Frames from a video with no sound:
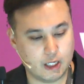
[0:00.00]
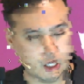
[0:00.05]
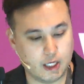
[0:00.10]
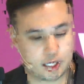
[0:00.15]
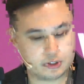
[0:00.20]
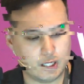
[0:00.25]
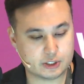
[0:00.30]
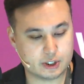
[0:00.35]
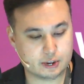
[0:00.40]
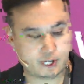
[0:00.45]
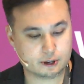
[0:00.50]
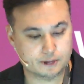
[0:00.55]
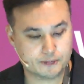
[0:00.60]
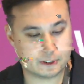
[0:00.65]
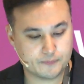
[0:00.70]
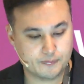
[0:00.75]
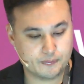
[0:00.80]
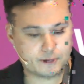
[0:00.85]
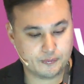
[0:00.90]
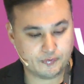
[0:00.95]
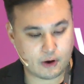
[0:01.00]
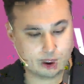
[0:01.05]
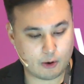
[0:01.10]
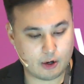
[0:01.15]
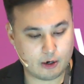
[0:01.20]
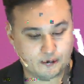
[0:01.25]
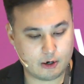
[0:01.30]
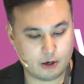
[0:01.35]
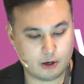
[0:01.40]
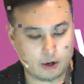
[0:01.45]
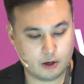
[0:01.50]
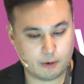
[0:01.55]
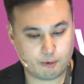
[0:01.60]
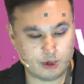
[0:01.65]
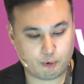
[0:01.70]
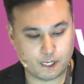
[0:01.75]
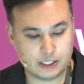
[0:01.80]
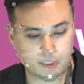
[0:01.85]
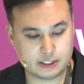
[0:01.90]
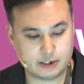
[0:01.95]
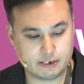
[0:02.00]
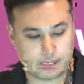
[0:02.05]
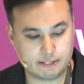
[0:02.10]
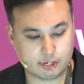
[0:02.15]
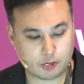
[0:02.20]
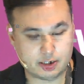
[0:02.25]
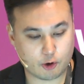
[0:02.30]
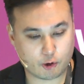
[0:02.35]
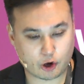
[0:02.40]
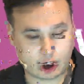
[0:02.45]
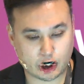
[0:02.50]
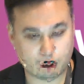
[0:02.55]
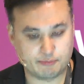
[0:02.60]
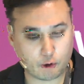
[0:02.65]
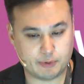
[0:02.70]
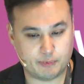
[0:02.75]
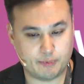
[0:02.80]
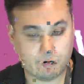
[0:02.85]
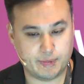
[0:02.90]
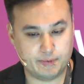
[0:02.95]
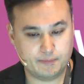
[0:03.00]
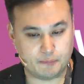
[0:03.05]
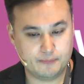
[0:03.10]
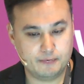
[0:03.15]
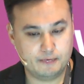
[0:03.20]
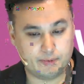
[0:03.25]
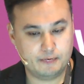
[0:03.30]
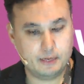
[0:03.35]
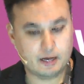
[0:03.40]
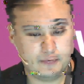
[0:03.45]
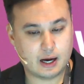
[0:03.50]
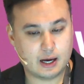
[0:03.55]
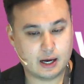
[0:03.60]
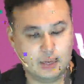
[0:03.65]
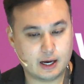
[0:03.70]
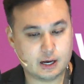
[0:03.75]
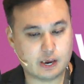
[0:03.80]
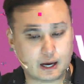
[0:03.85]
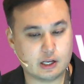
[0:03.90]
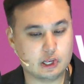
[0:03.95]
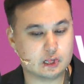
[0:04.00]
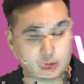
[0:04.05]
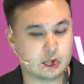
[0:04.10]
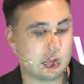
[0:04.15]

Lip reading: And then as you add more convert parameters, we charge 1 credit